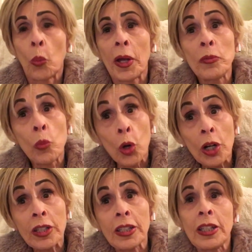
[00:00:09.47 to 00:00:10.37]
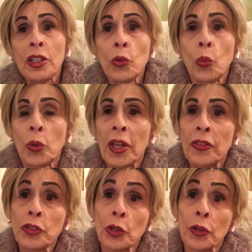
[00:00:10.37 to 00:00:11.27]
when working
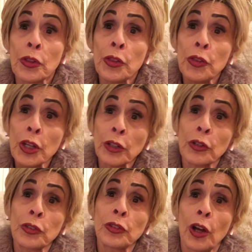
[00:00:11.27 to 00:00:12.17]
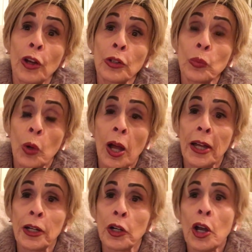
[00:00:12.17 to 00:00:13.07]
with your thicker solder
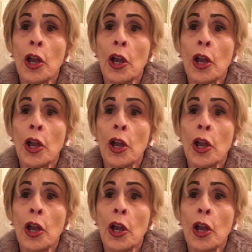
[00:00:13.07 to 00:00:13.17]
wire